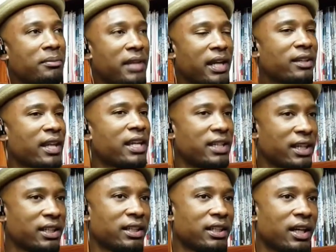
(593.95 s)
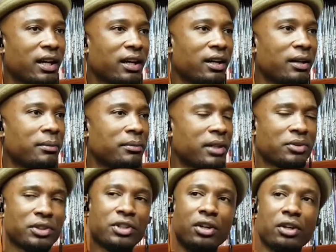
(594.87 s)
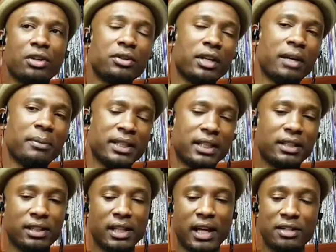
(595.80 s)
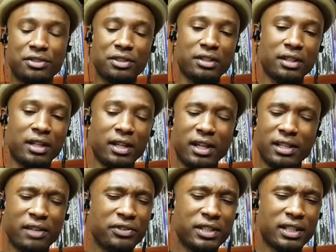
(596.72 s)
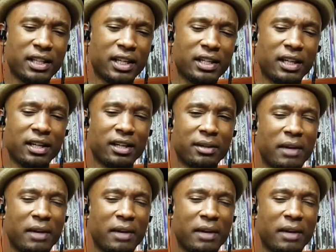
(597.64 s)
They get it. There was a girl at McKinley last year never forget that.